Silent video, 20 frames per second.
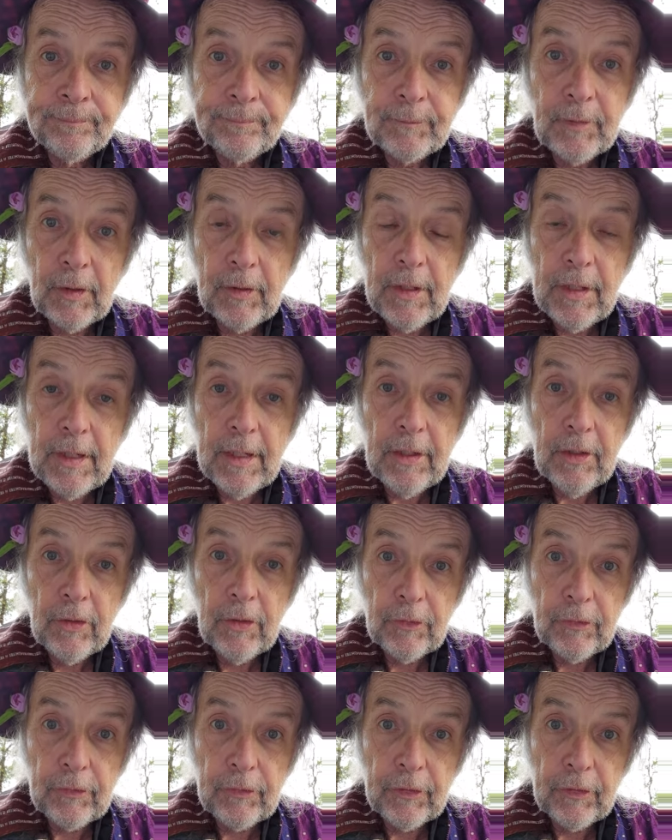that he
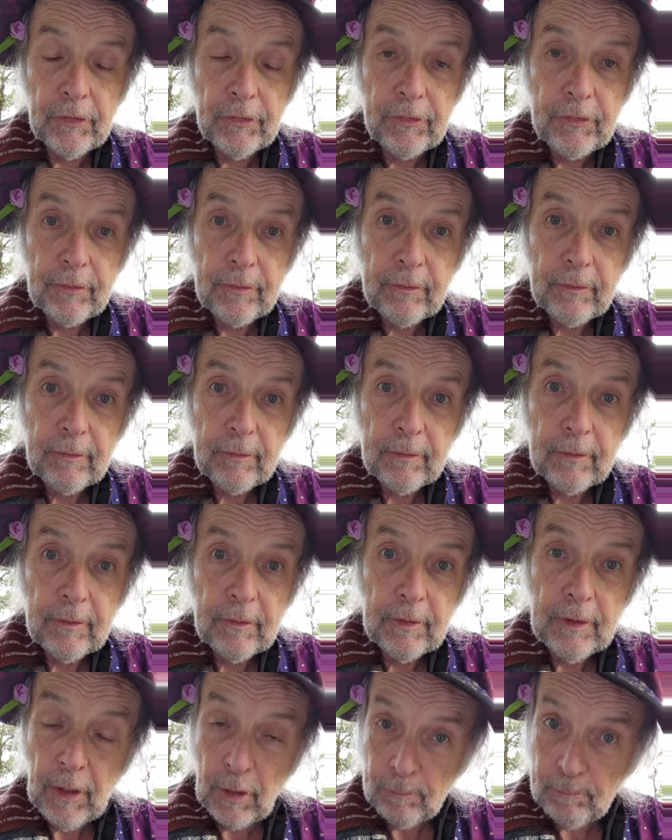uses.
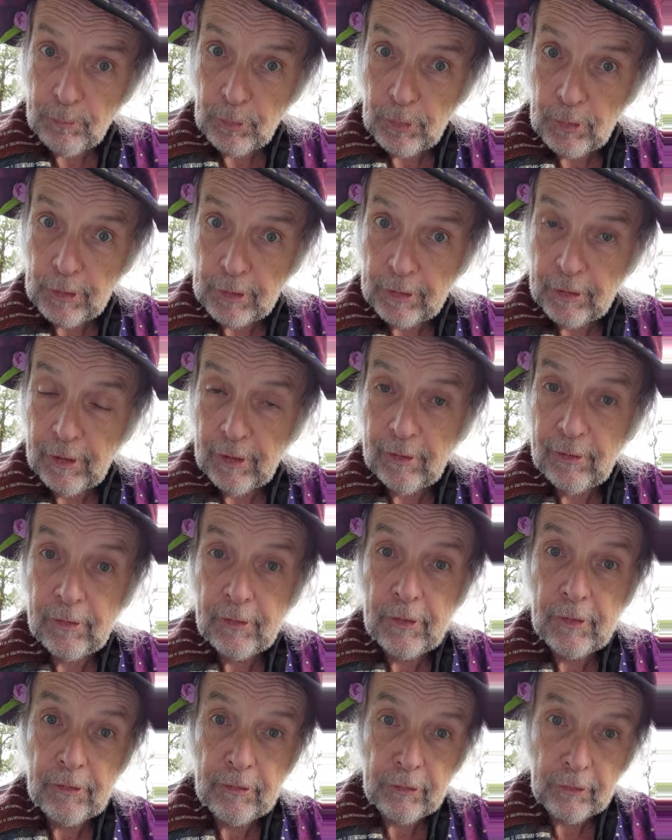Yeah, pretty
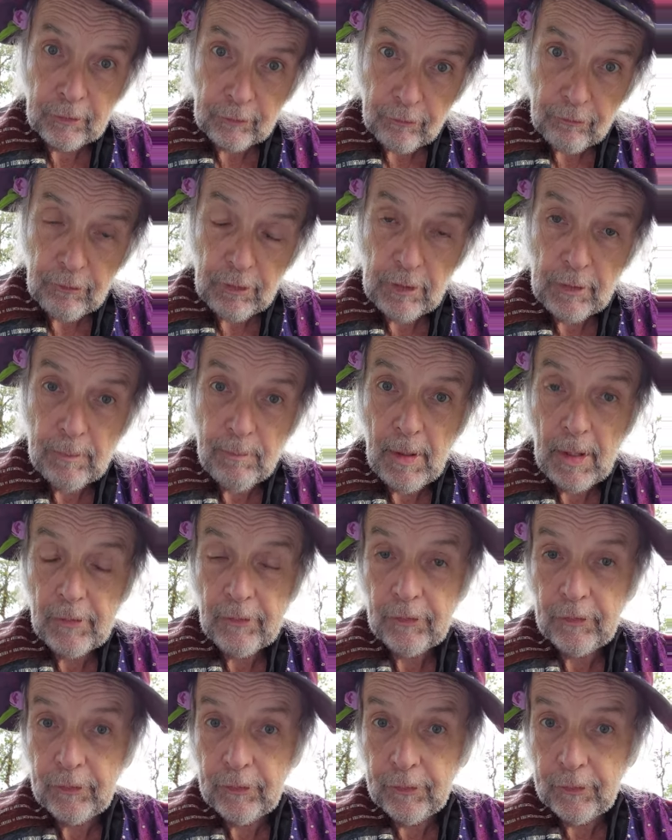colors,
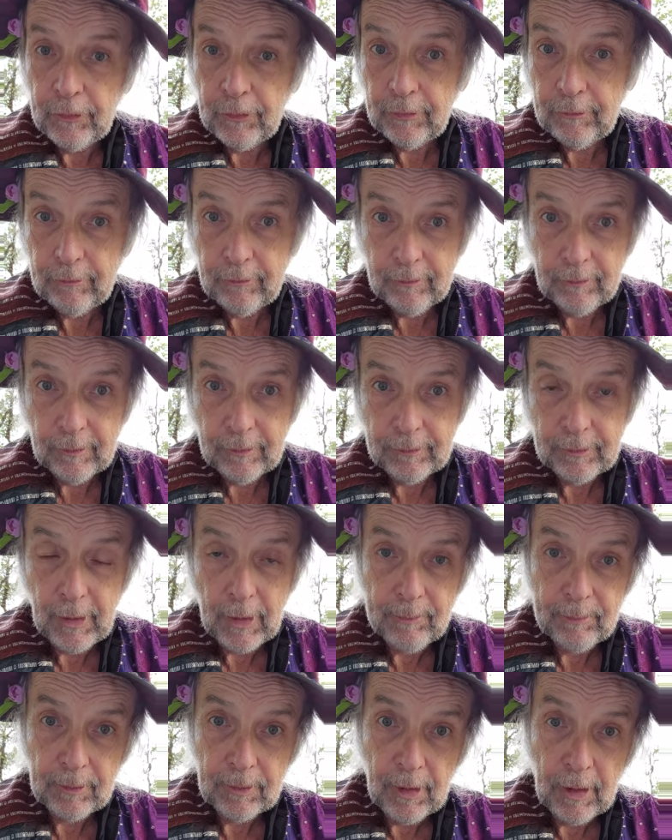three-dimensional
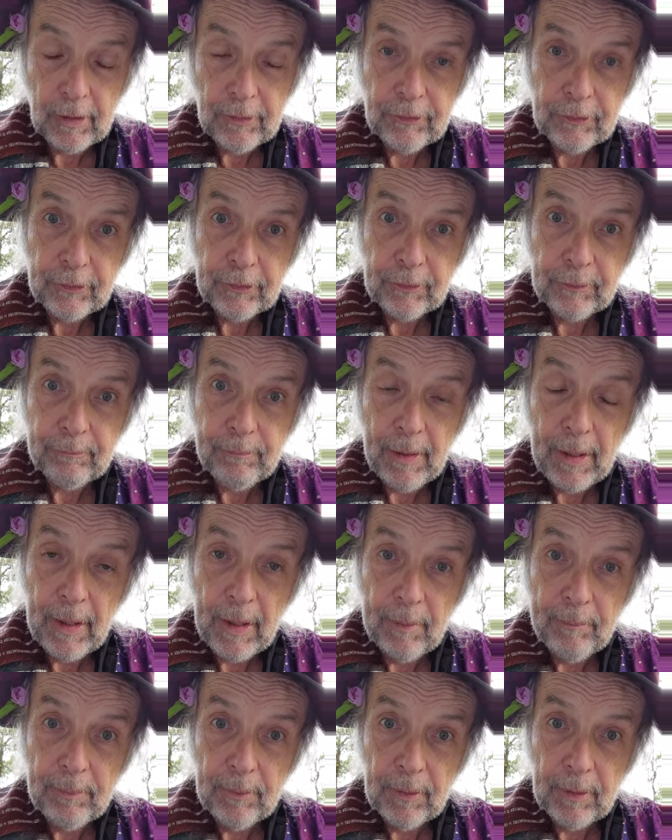typological
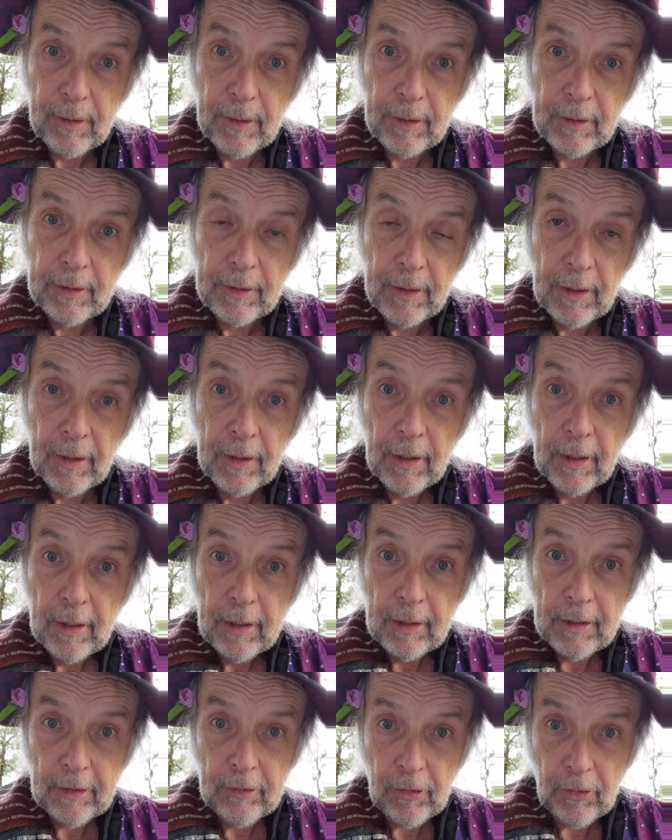map. And
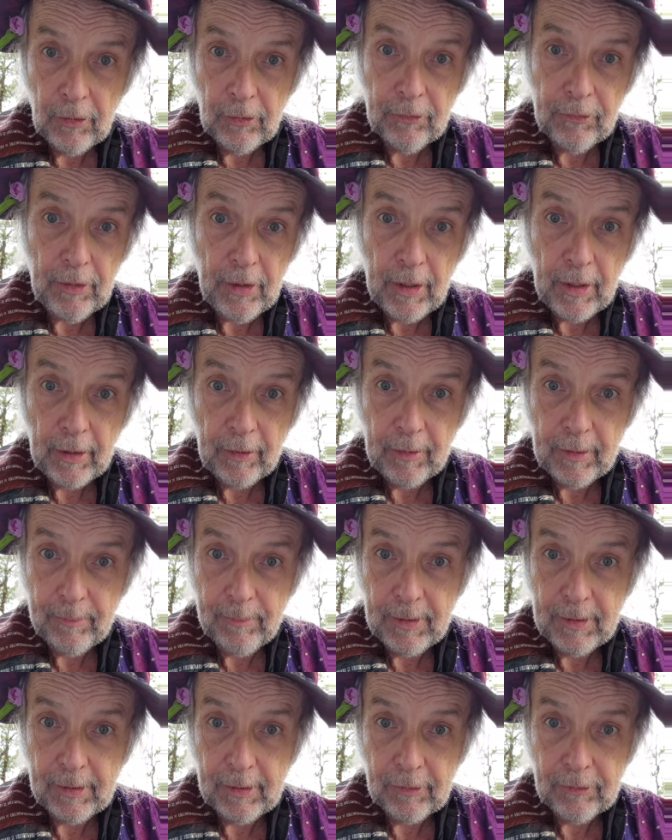he knows the area
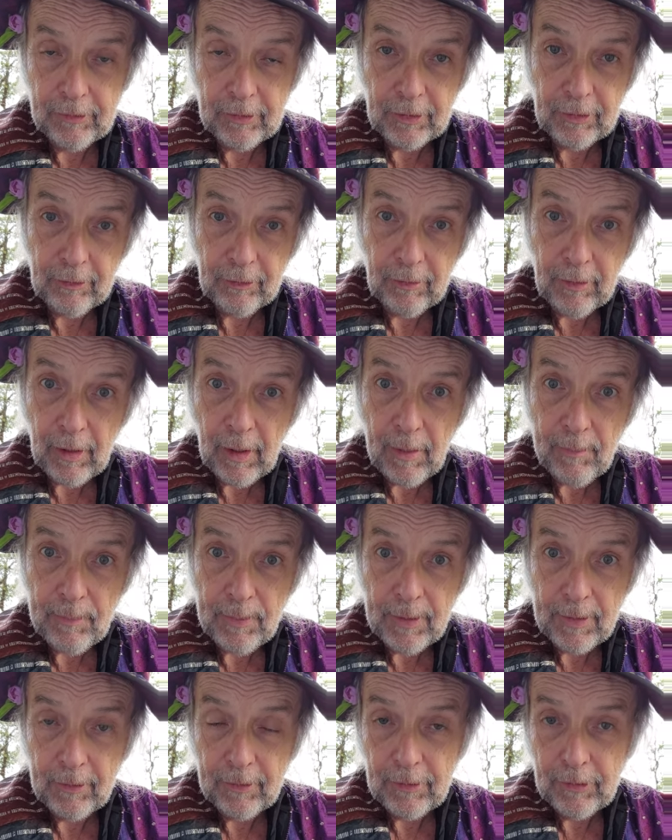because he grew up
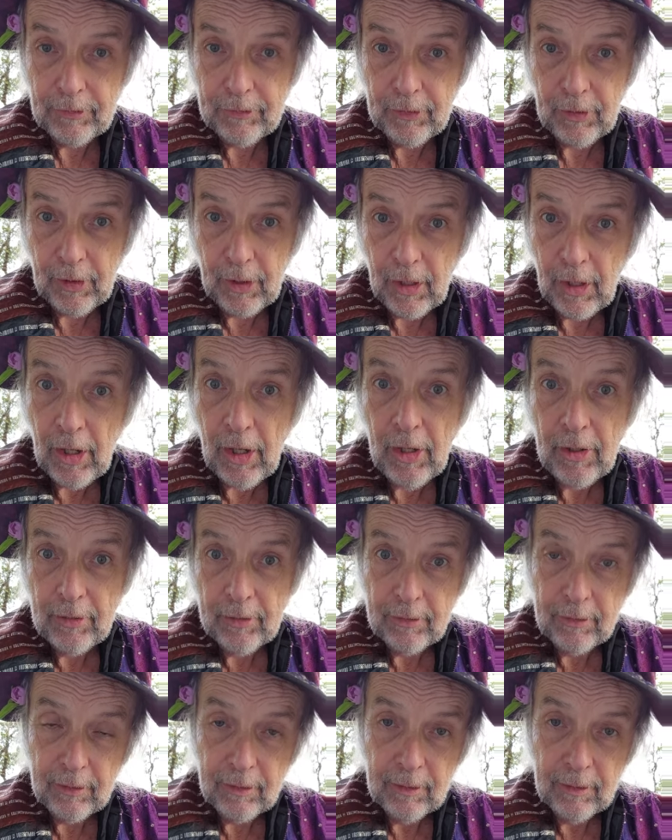here. He used to hunt